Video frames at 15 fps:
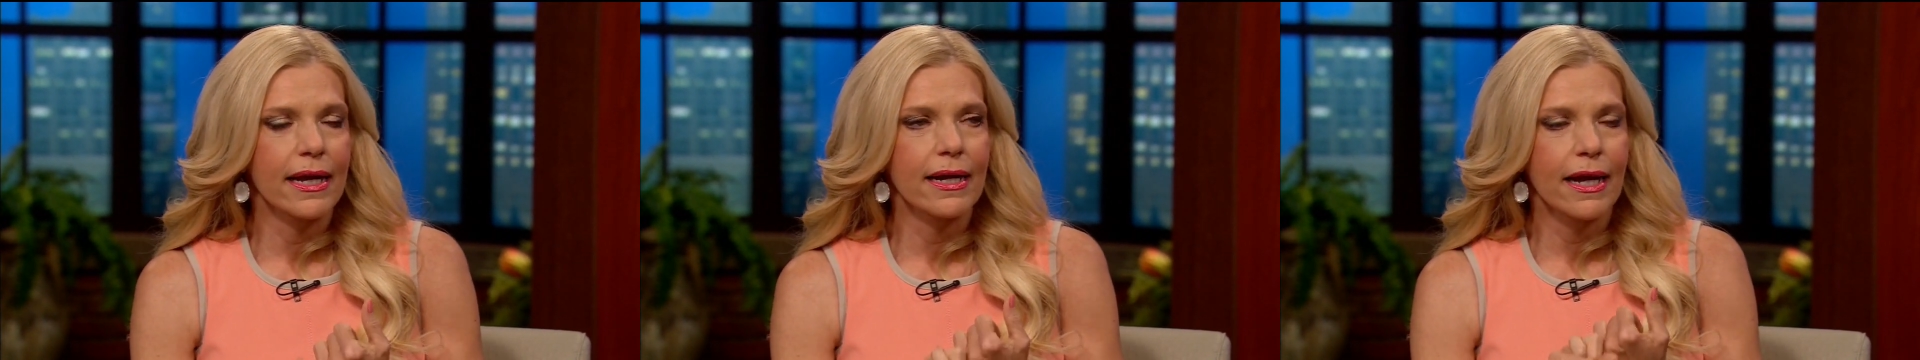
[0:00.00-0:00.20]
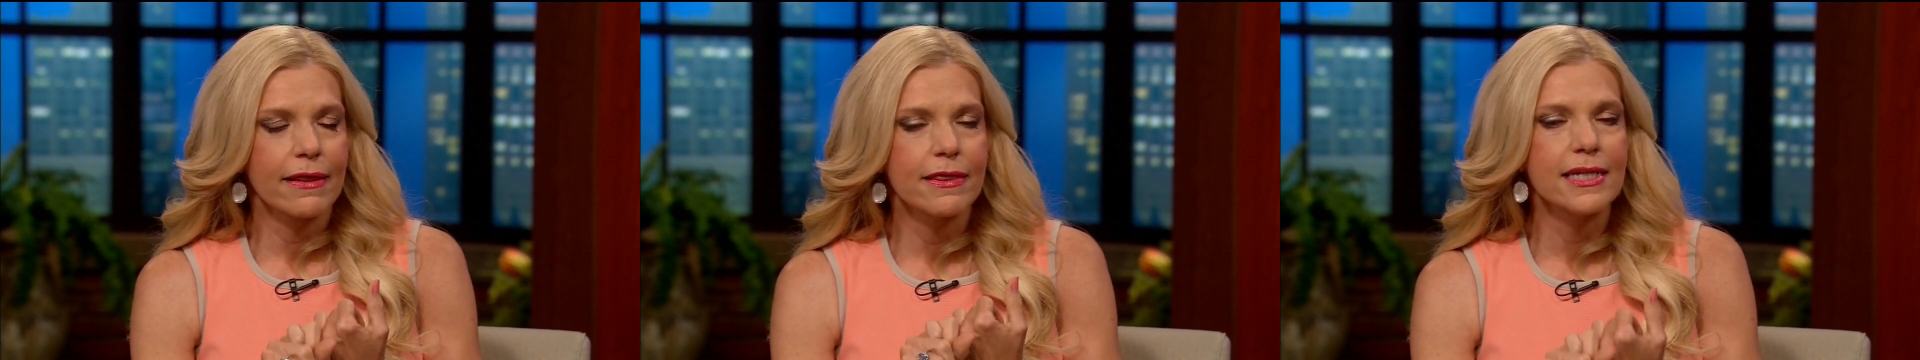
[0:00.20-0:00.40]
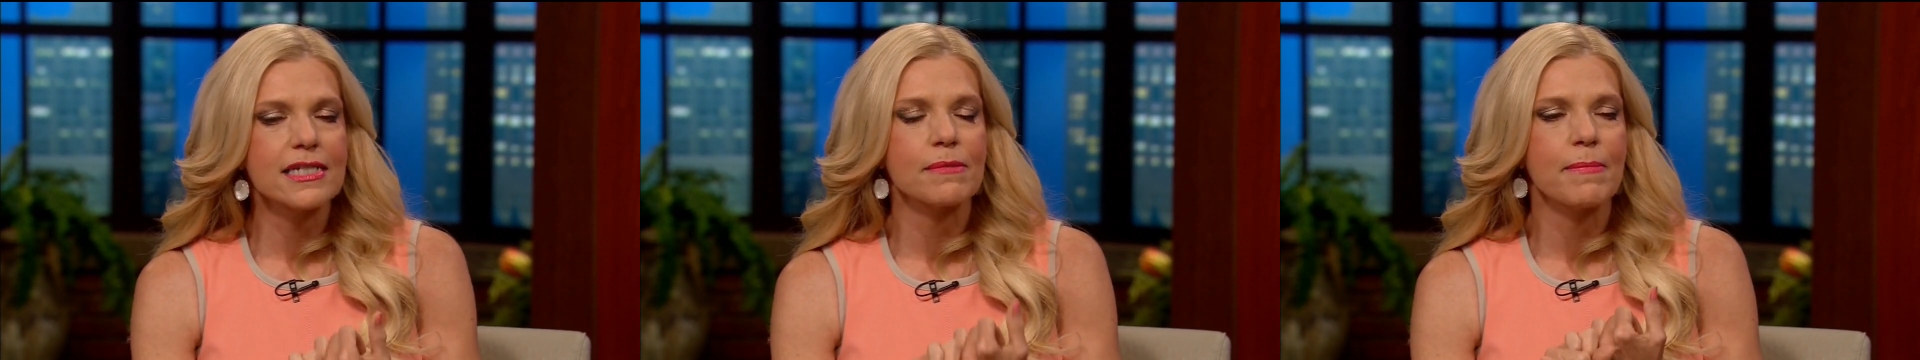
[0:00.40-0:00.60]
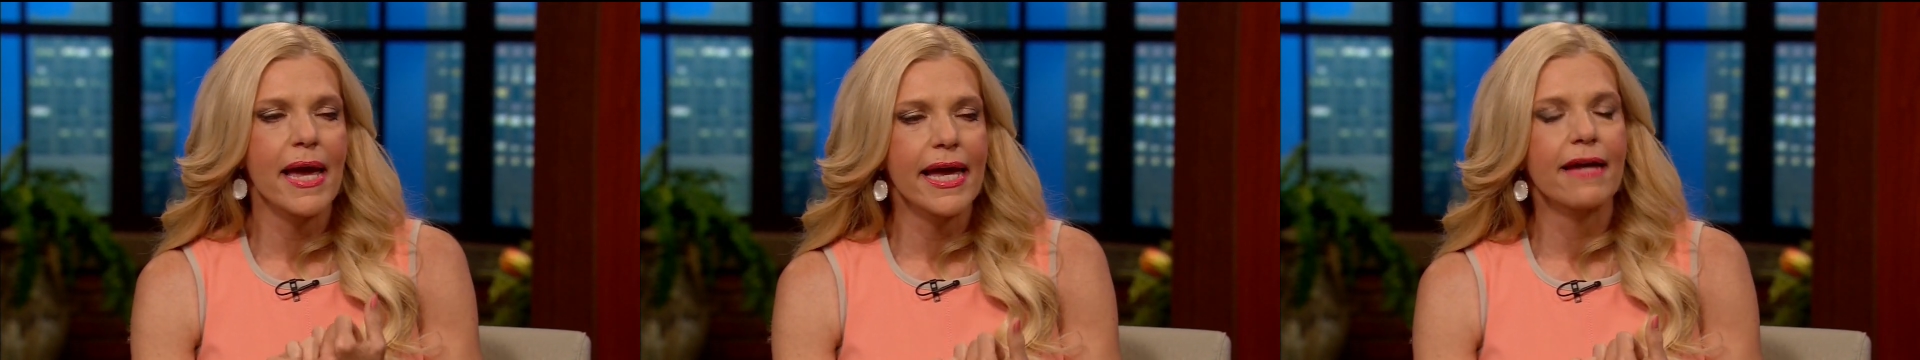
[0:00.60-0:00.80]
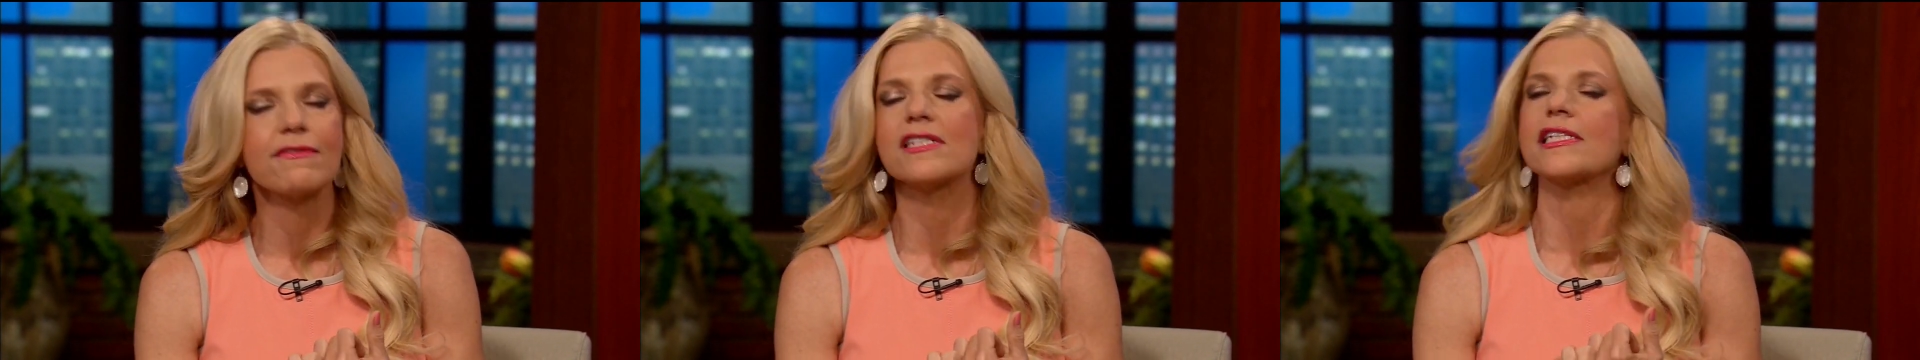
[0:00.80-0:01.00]
and this
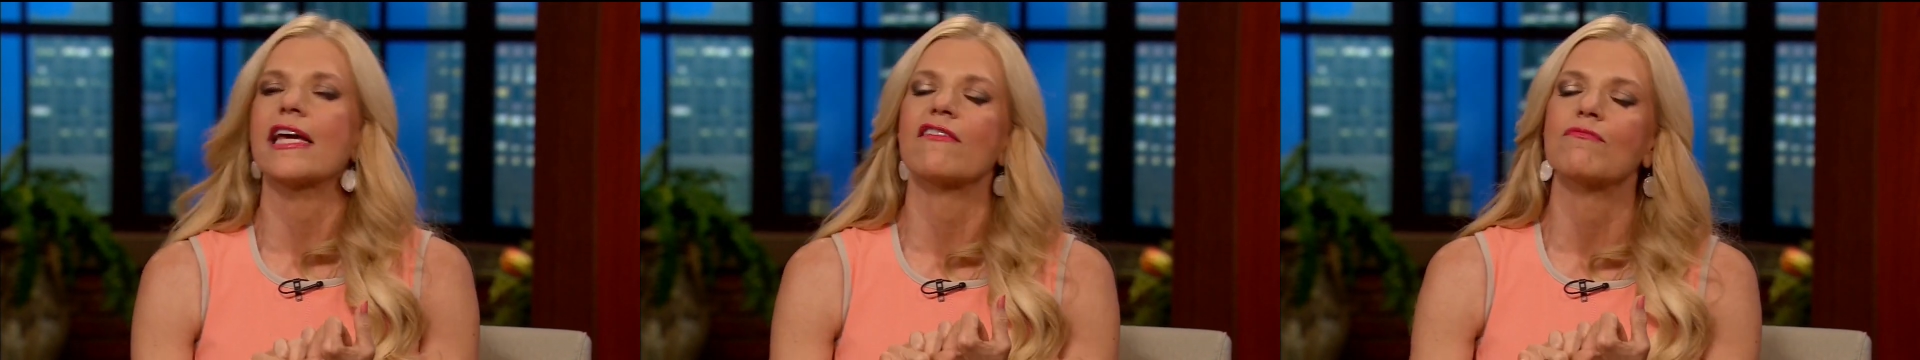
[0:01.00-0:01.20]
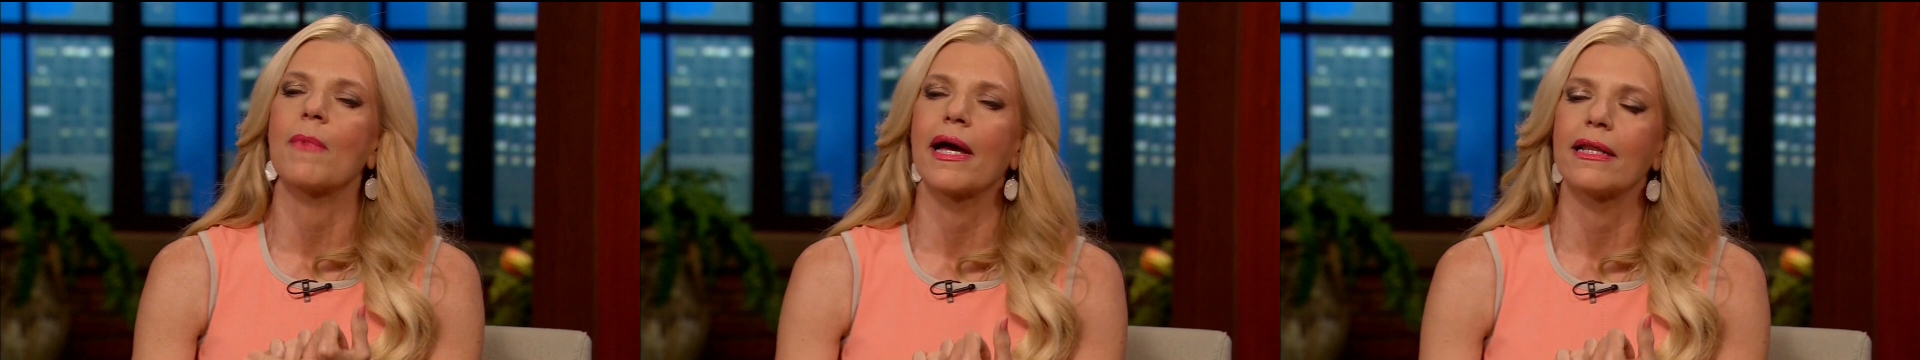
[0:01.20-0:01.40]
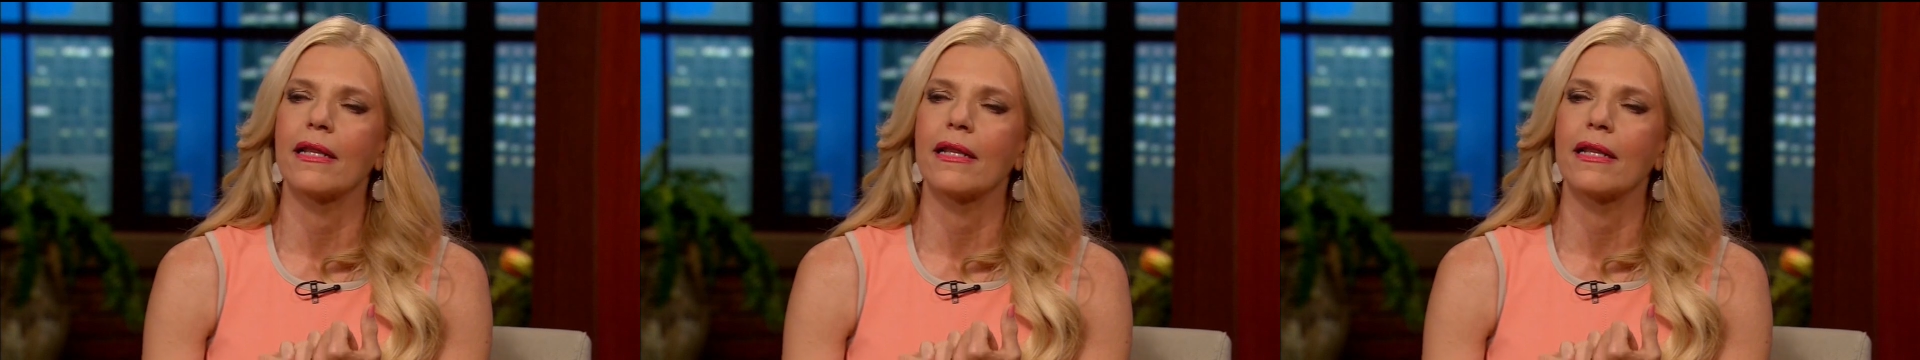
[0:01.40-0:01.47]
may have saved my